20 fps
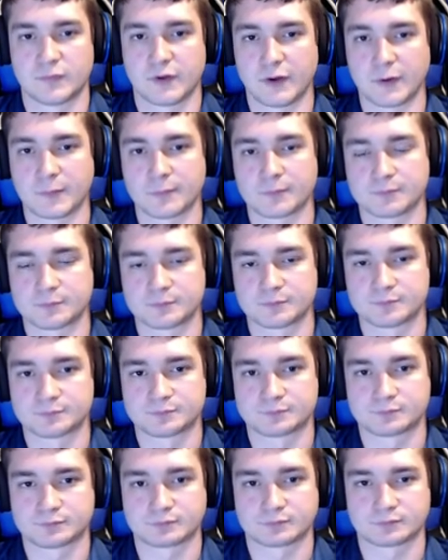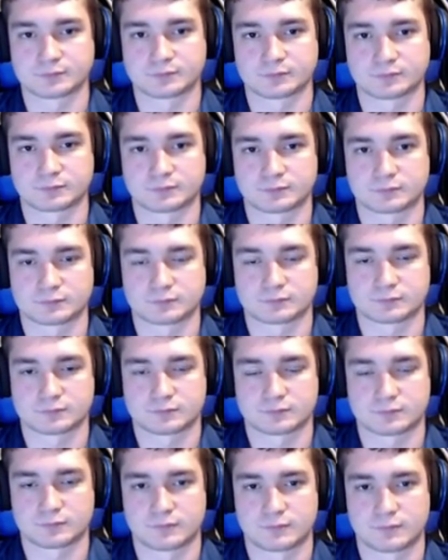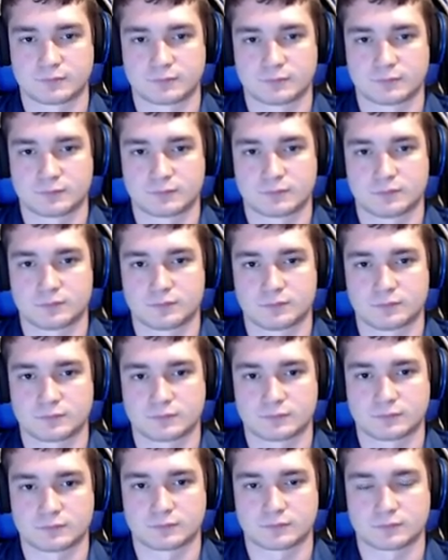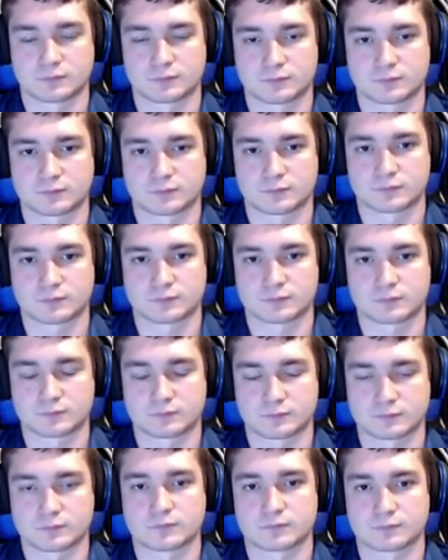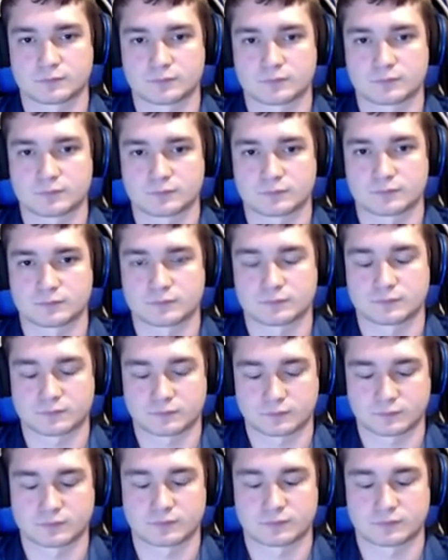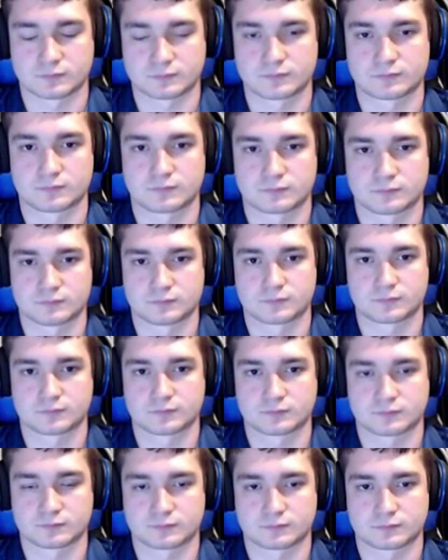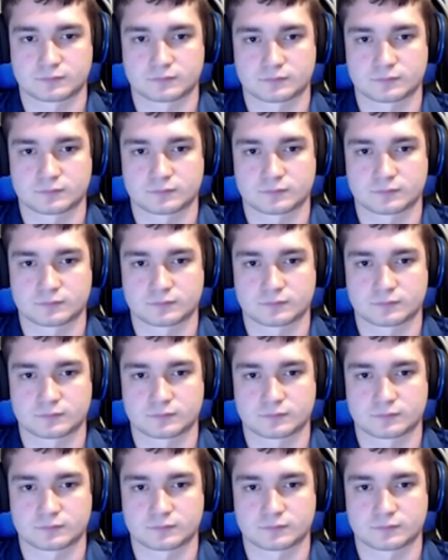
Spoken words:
No words are spoken by the person on screen.